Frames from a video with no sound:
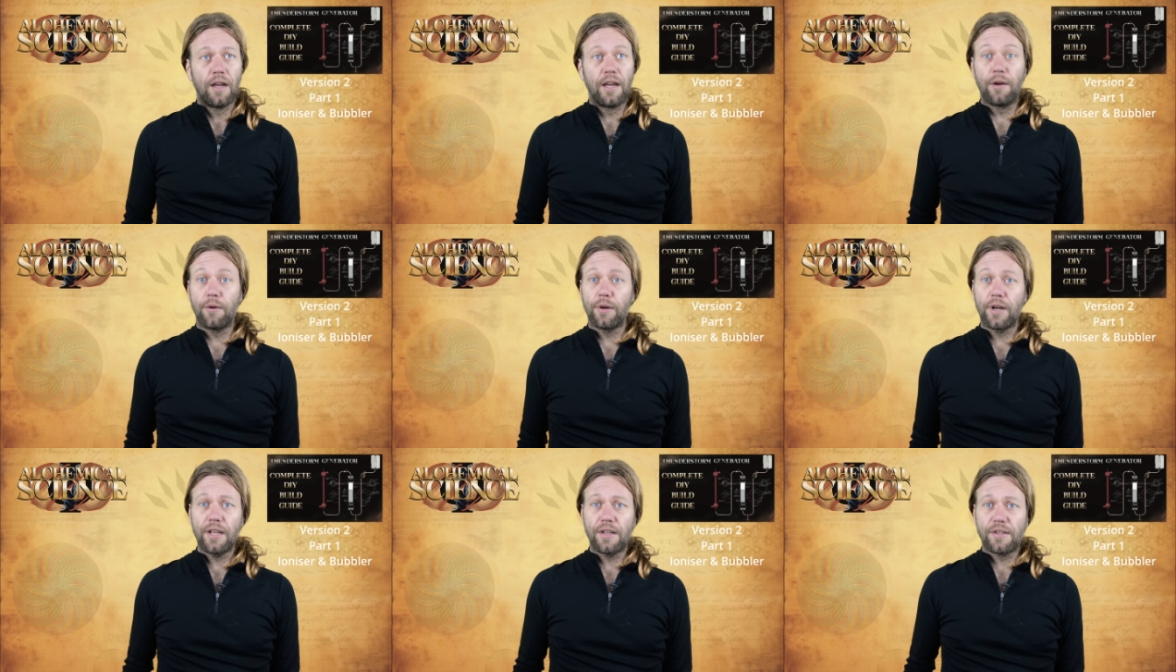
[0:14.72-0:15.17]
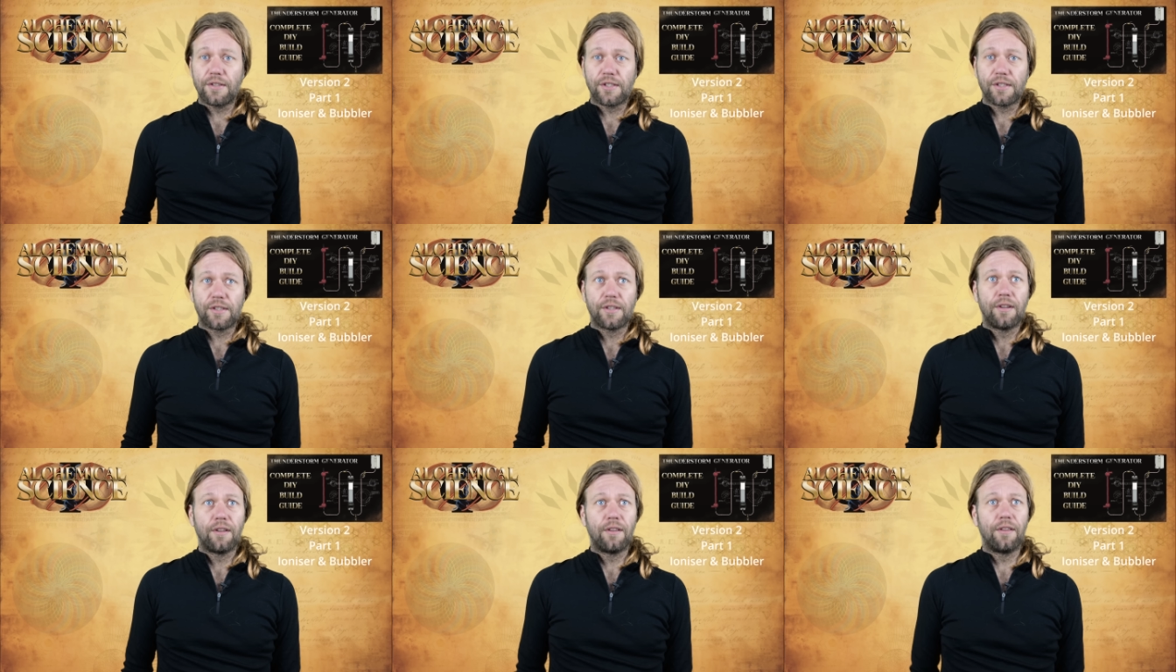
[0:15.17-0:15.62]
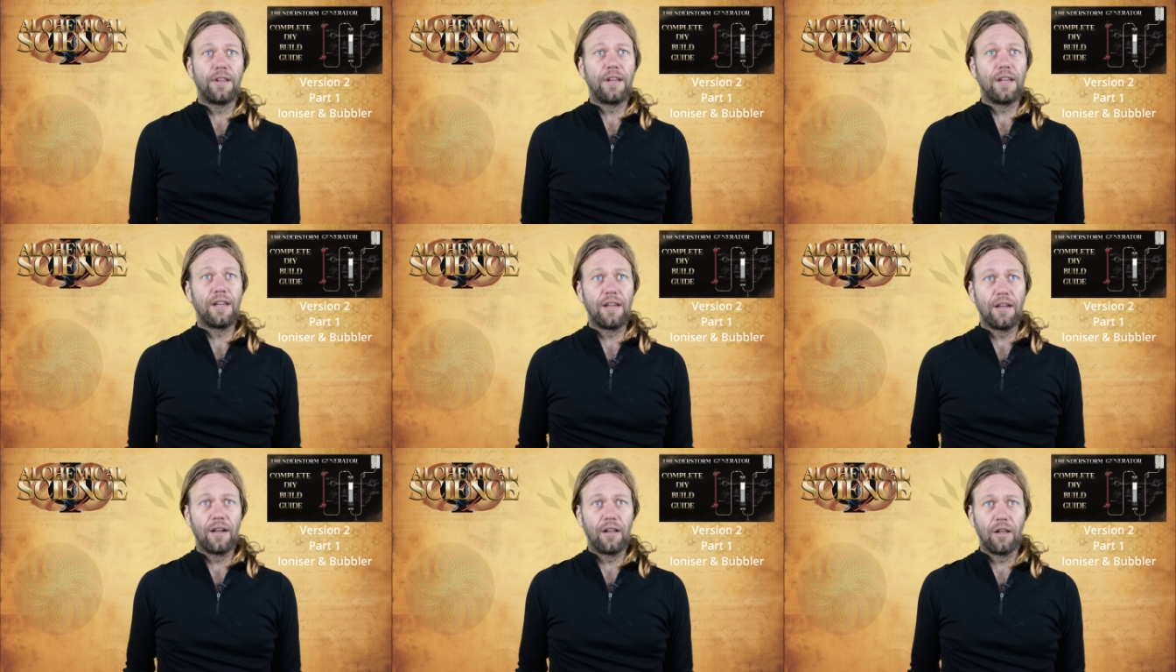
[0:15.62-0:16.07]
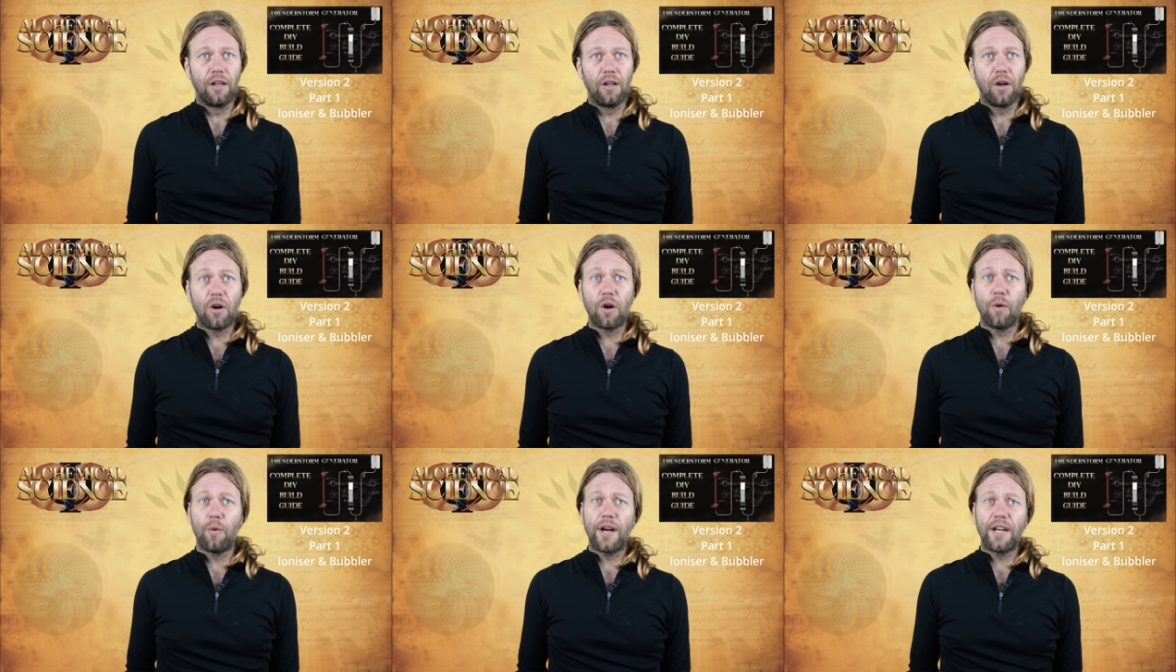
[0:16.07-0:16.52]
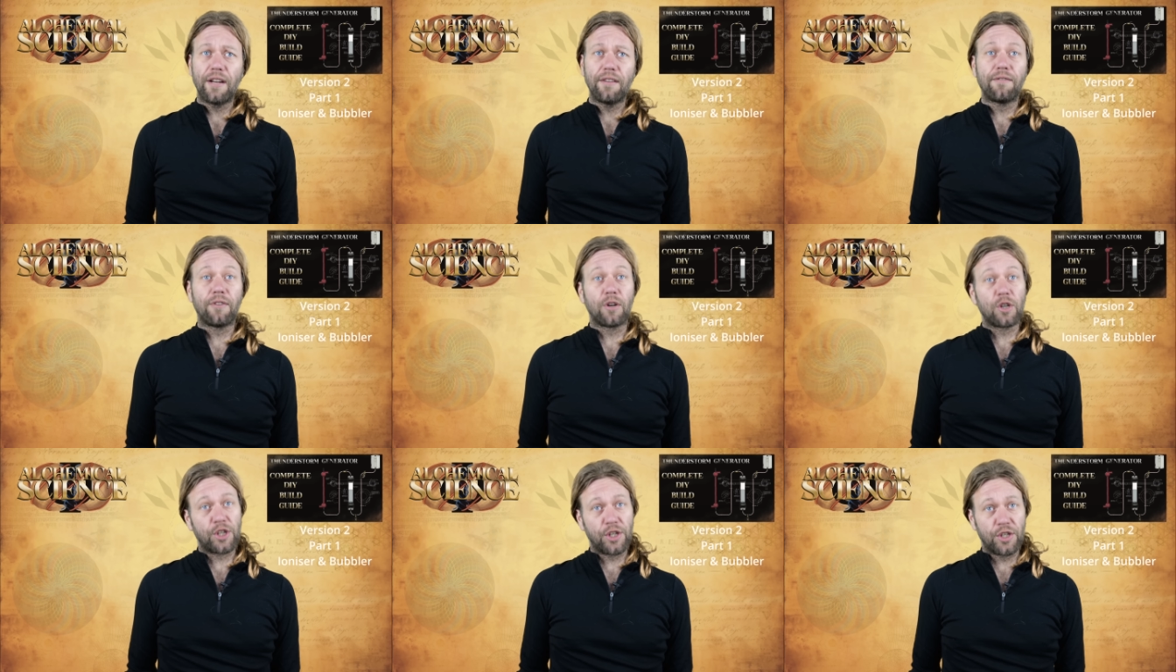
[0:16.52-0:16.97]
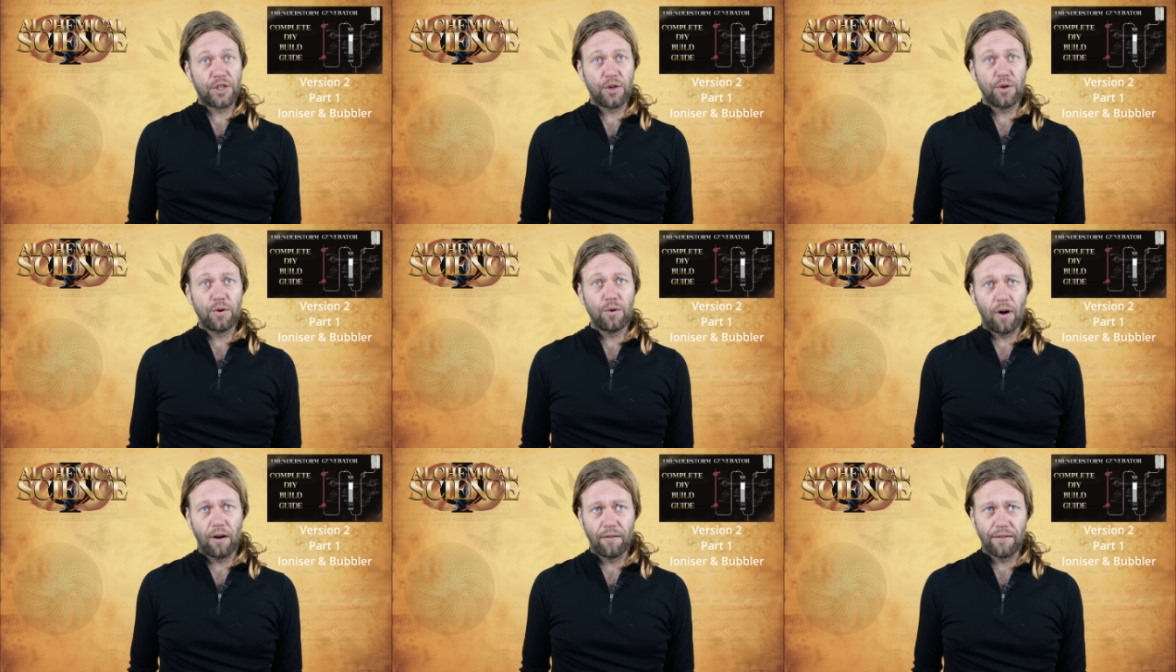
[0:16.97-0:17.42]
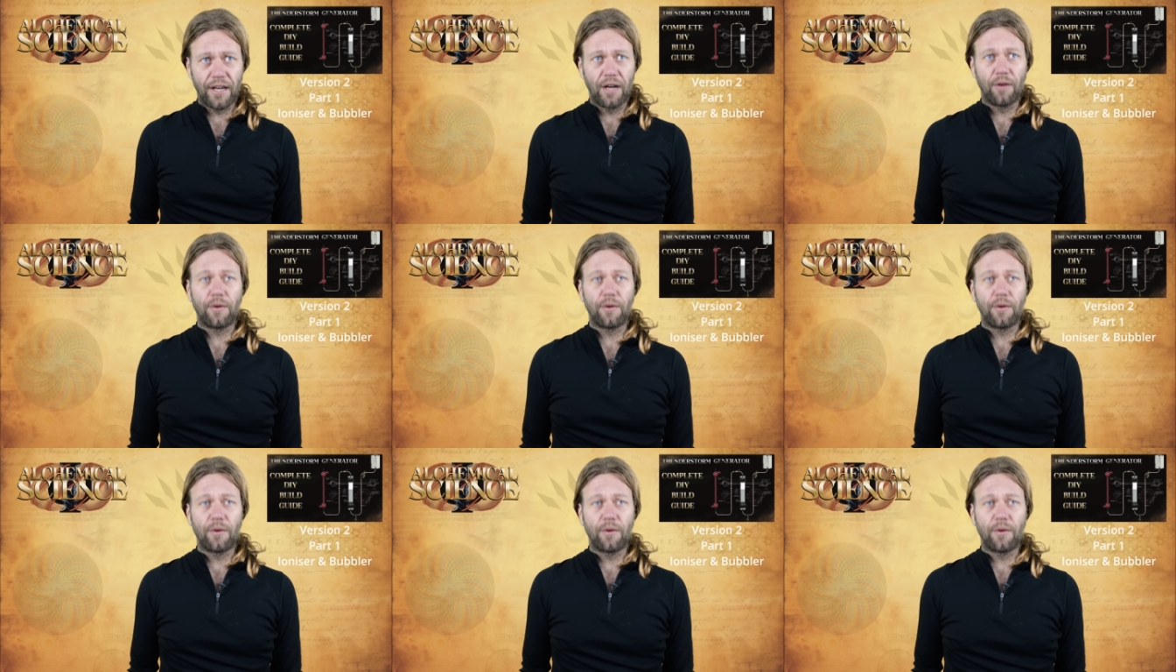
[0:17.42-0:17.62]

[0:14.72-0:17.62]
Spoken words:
Here it is, the long-awaited version 2 of the